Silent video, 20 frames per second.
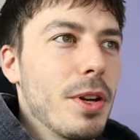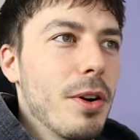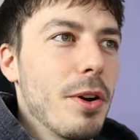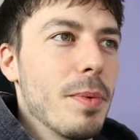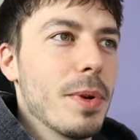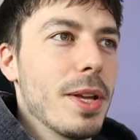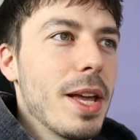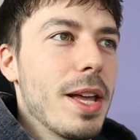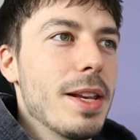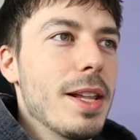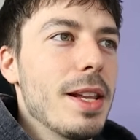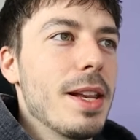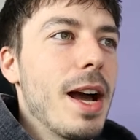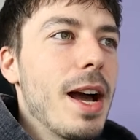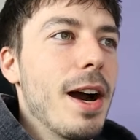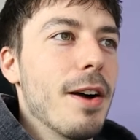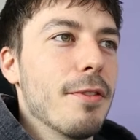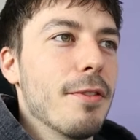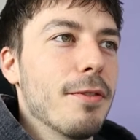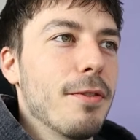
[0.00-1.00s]
we're getting
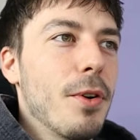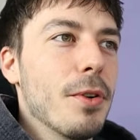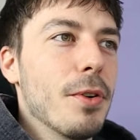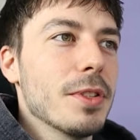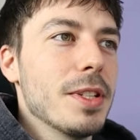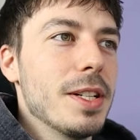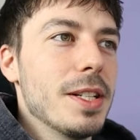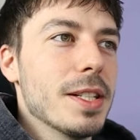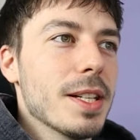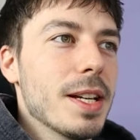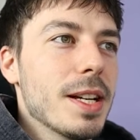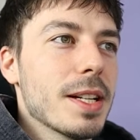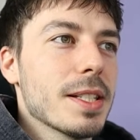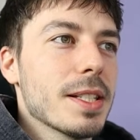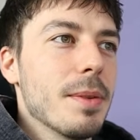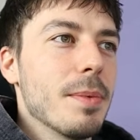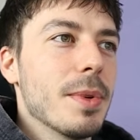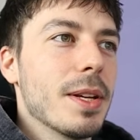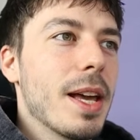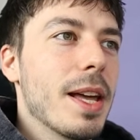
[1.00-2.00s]
in at
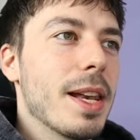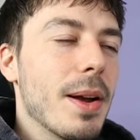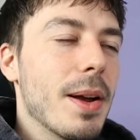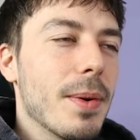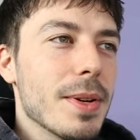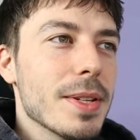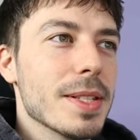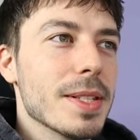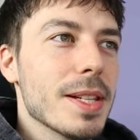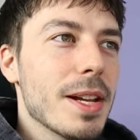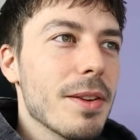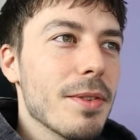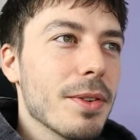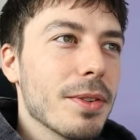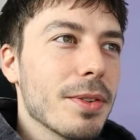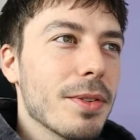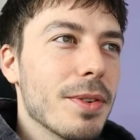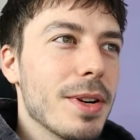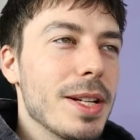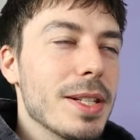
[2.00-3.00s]
46 and we're getting out at
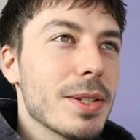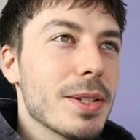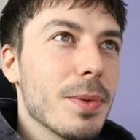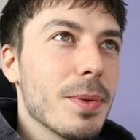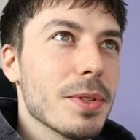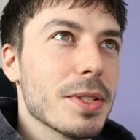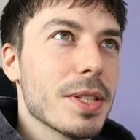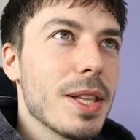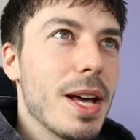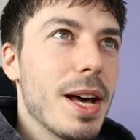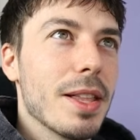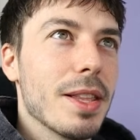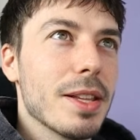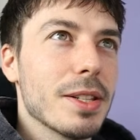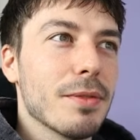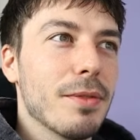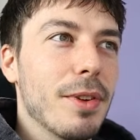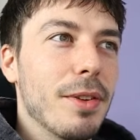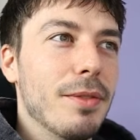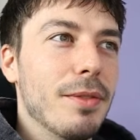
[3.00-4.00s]
0.3. So what's that?
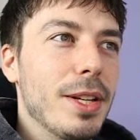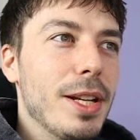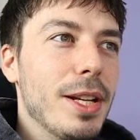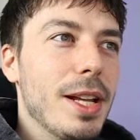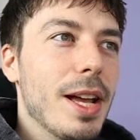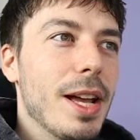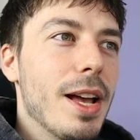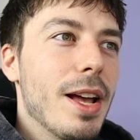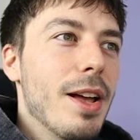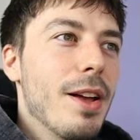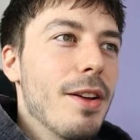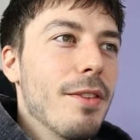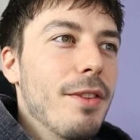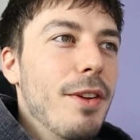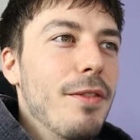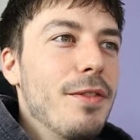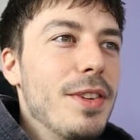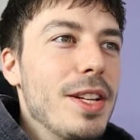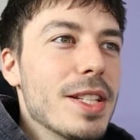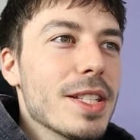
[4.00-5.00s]
That's
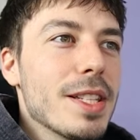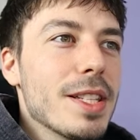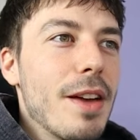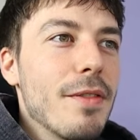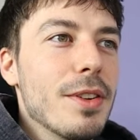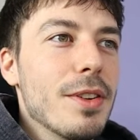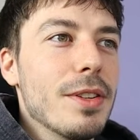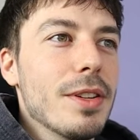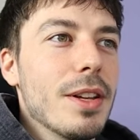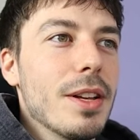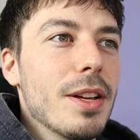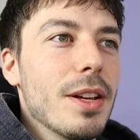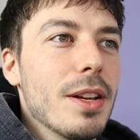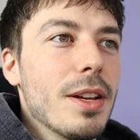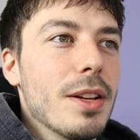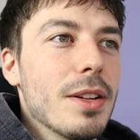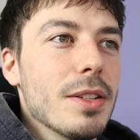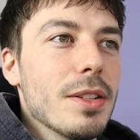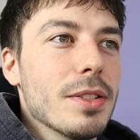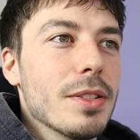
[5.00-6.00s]
57.
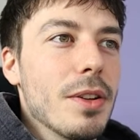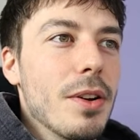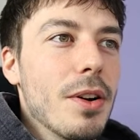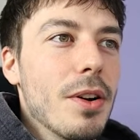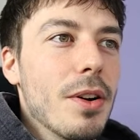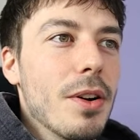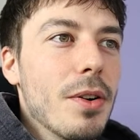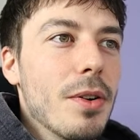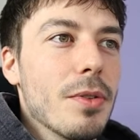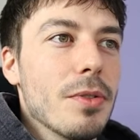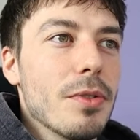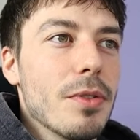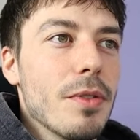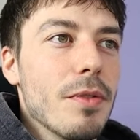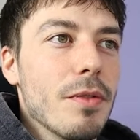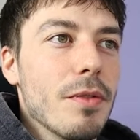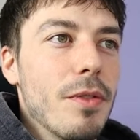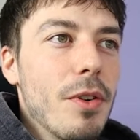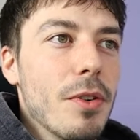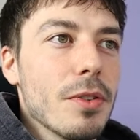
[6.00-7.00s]
So
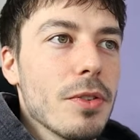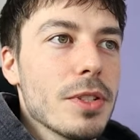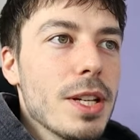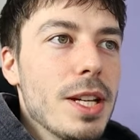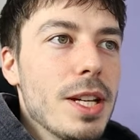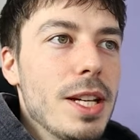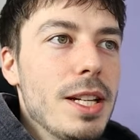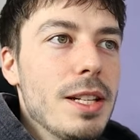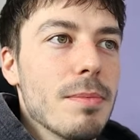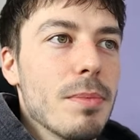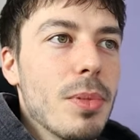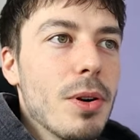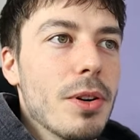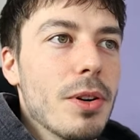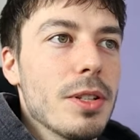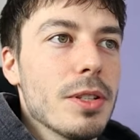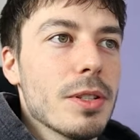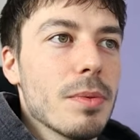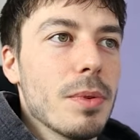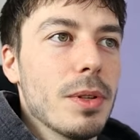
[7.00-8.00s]
114
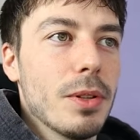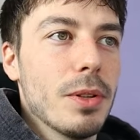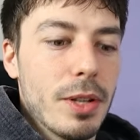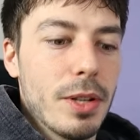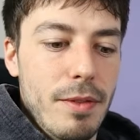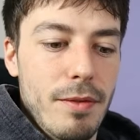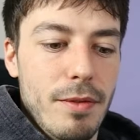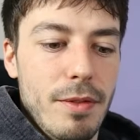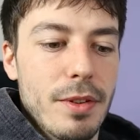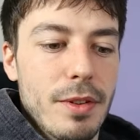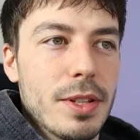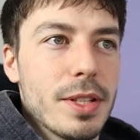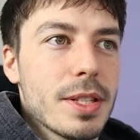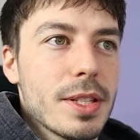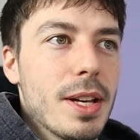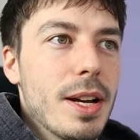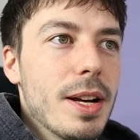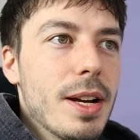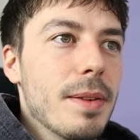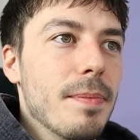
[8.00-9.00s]
points we're looking for
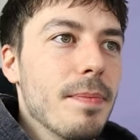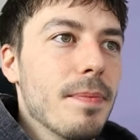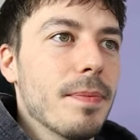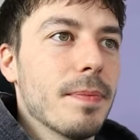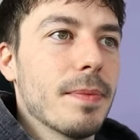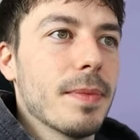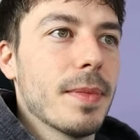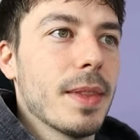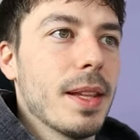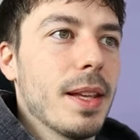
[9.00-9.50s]
this time.